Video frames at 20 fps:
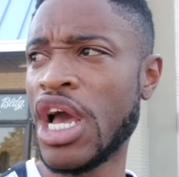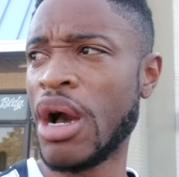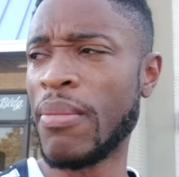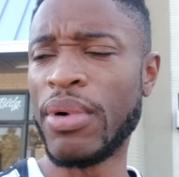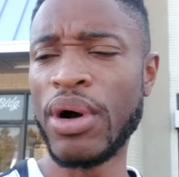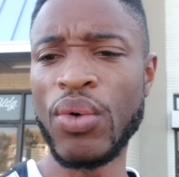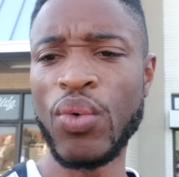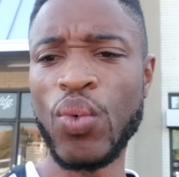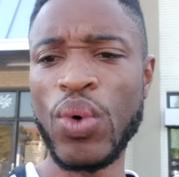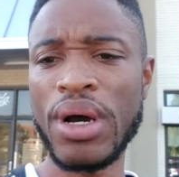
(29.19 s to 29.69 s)

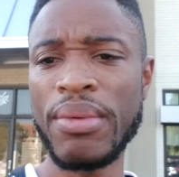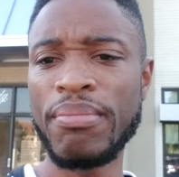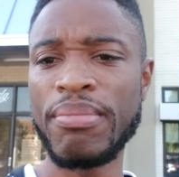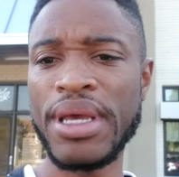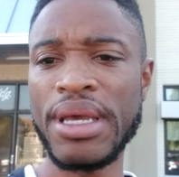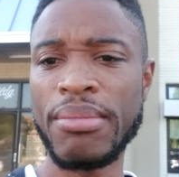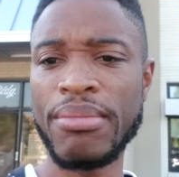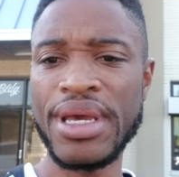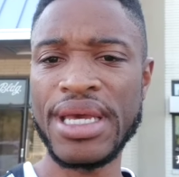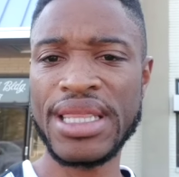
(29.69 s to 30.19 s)
But one
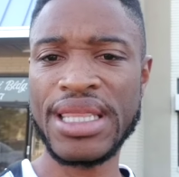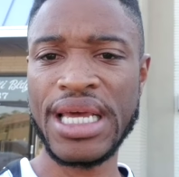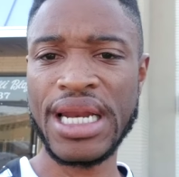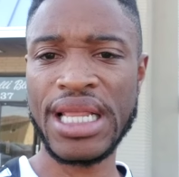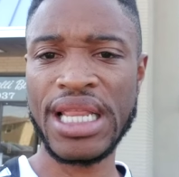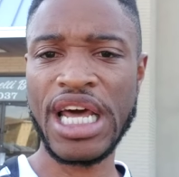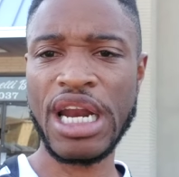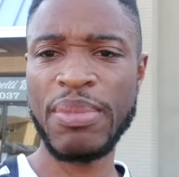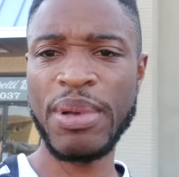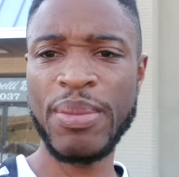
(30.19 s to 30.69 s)
big myth that a
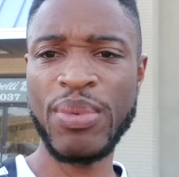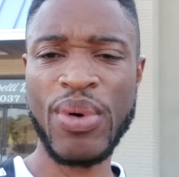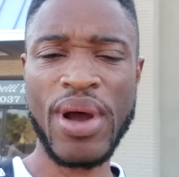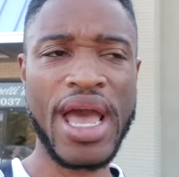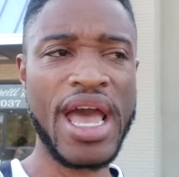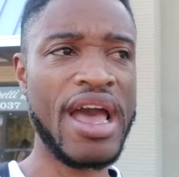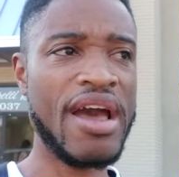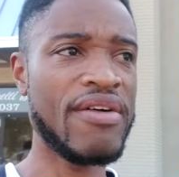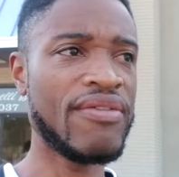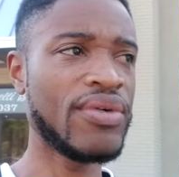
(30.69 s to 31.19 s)
lot of people
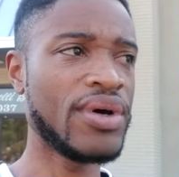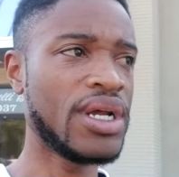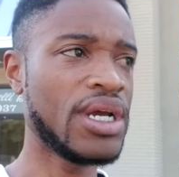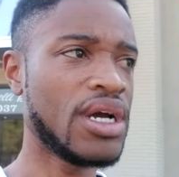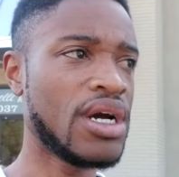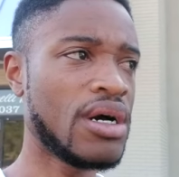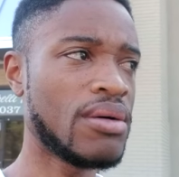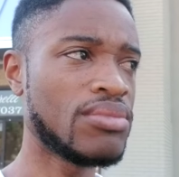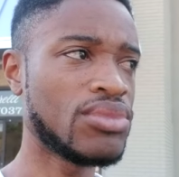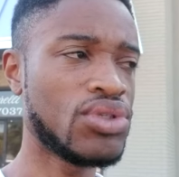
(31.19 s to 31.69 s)
have when it
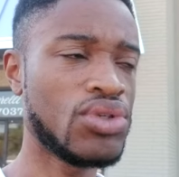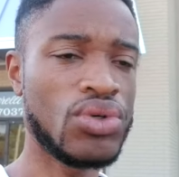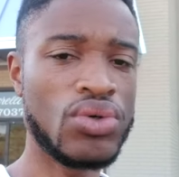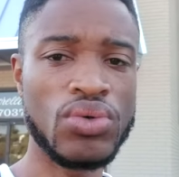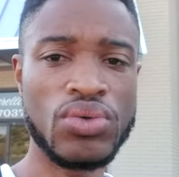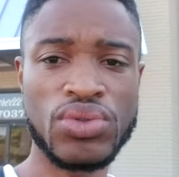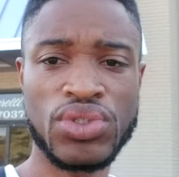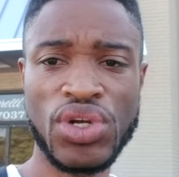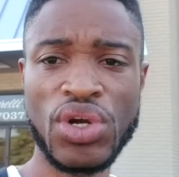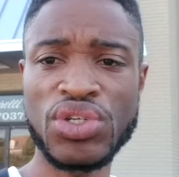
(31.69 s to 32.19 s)
comes
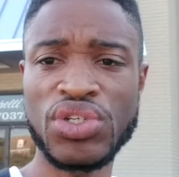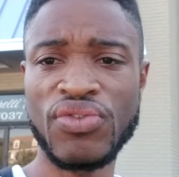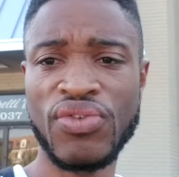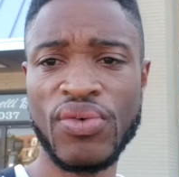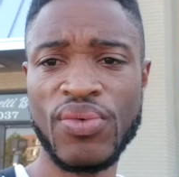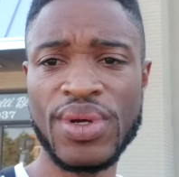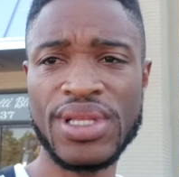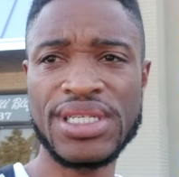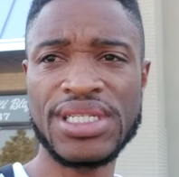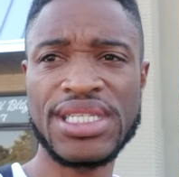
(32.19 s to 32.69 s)
to searching for
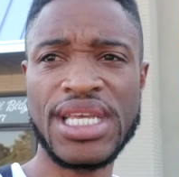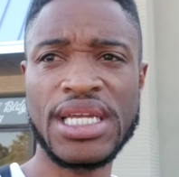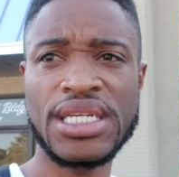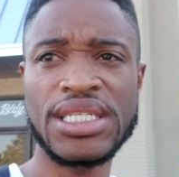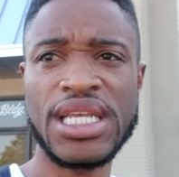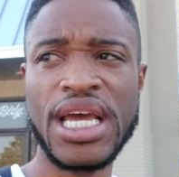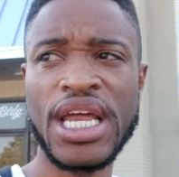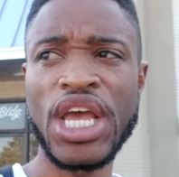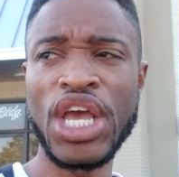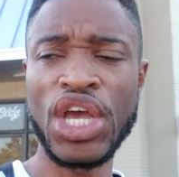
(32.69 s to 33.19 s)
real estate is
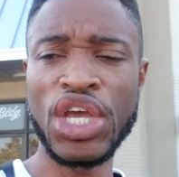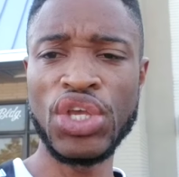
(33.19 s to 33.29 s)
that